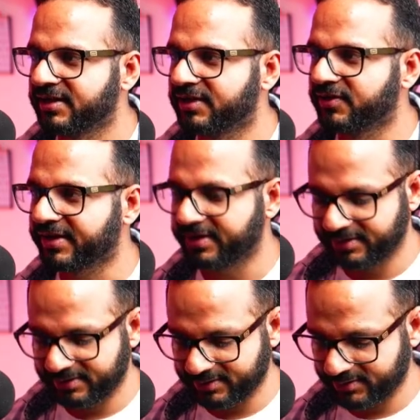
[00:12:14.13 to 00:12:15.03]

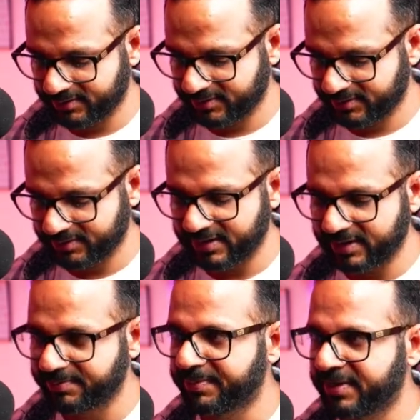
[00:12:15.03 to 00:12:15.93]

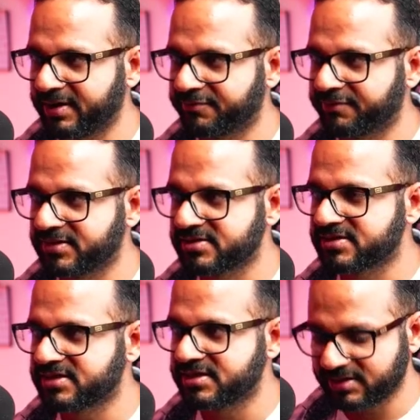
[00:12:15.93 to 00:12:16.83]
Let me first
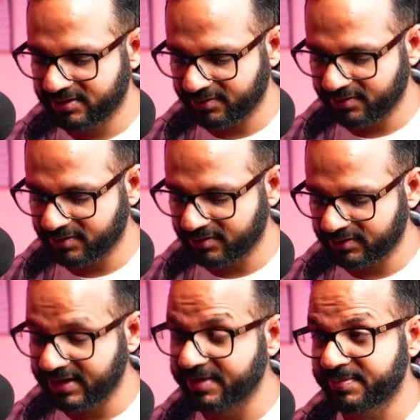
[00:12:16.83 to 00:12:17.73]
see
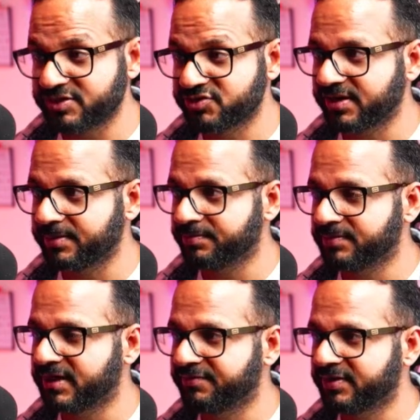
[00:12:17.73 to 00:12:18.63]
the image name
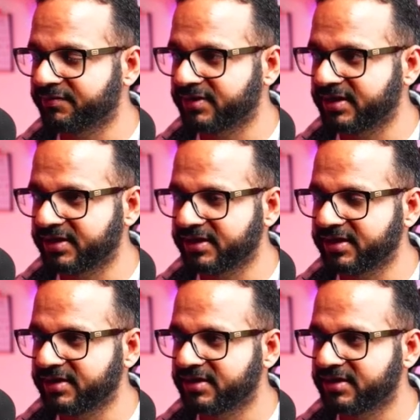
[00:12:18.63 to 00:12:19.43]
that we have created.